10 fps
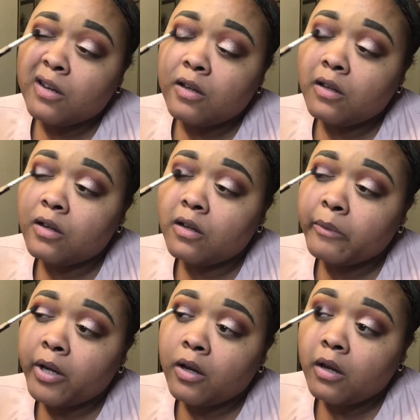a little
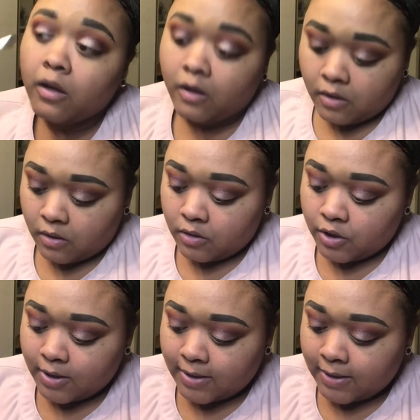bit,
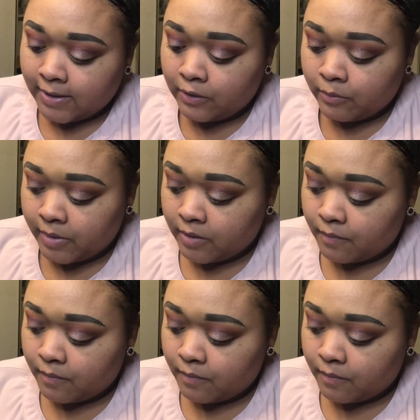just a little bit.